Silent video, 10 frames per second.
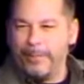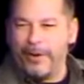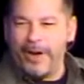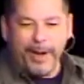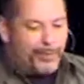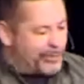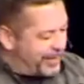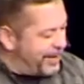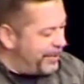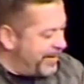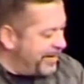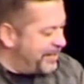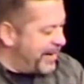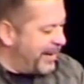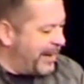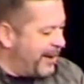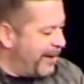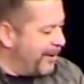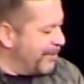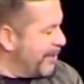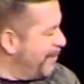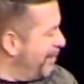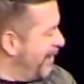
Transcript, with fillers: But her neighbors are coming in and taking care of her.